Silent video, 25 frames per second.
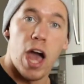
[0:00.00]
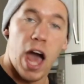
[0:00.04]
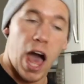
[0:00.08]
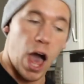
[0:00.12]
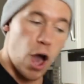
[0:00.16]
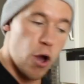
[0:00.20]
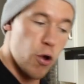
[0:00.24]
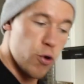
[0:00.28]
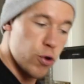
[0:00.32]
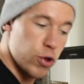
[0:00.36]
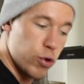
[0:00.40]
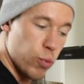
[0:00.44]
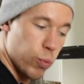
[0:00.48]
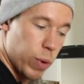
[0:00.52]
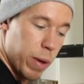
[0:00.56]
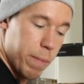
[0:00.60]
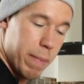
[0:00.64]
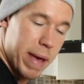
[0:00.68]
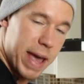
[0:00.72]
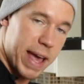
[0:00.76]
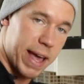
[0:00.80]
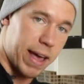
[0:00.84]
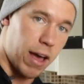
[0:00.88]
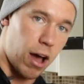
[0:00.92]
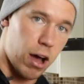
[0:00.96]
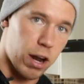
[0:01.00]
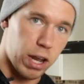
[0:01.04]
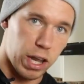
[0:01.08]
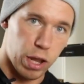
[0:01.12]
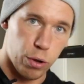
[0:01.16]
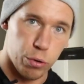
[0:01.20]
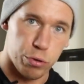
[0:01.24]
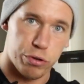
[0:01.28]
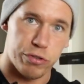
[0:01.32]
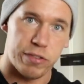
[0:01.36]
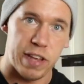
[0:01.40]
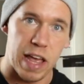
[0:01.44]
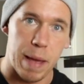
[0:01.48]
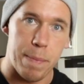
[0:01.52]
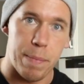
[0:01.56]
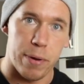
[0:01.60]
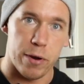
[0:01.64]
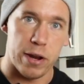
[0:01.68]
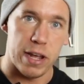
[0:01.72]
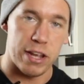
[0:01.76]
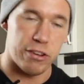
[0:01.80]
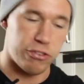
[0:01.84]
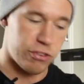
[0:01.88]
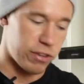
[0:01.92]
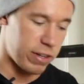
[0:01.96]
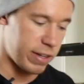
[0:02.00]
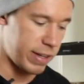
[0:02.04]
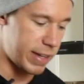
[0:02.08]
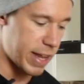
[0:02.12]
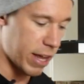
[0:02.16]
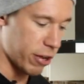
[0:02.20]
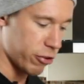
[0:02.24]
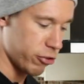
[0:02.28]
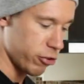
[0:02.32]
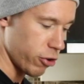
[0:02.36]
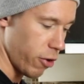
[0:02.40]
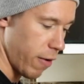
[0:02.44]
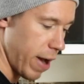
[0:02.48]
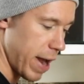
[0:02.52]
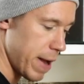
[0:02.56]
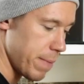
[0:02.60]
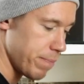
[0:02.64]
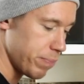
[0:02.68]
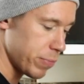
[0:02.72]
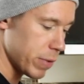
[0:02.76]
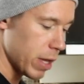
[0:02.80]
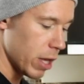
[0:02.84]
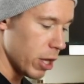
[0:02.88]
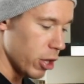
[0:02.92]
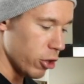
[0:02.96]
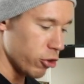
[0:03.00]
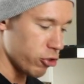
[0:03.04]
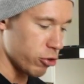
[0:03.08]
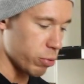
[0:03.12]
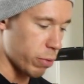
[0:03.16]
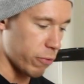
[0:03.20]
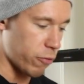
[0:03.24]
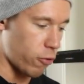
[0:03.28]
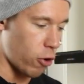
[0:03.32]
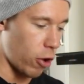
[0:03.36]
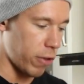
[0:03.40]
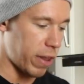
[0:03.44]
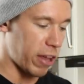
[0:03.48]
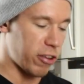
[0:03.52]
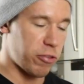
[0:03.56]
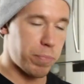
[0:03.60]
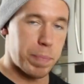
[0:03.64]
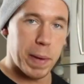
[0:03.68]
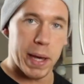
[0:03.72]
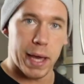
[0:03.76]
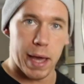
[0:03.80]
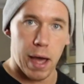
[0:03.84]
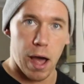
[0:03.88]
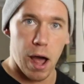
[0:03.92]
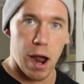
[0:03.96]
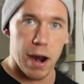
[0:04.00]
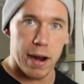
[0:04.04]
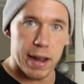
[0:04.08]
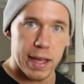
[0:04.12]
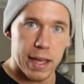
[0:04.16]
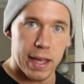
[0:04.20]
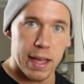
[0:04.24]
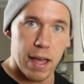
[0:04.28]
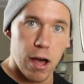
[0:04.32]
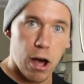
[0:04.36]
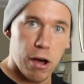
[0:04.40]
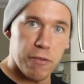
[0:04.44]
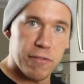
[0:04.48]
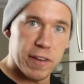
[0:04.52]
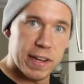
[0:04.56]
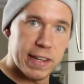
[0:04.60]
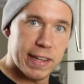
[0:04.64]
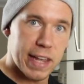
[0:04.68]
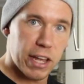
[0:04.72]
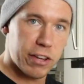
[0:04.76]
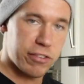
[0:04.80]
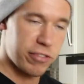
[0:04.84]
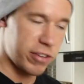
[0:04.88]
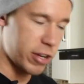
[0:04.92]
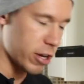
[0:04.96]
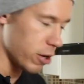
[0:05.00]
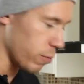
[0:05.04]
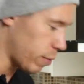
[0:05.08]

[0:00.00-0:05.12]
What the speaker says: how we make our little separation dish, all right? So we've got this big hearty oven dish here,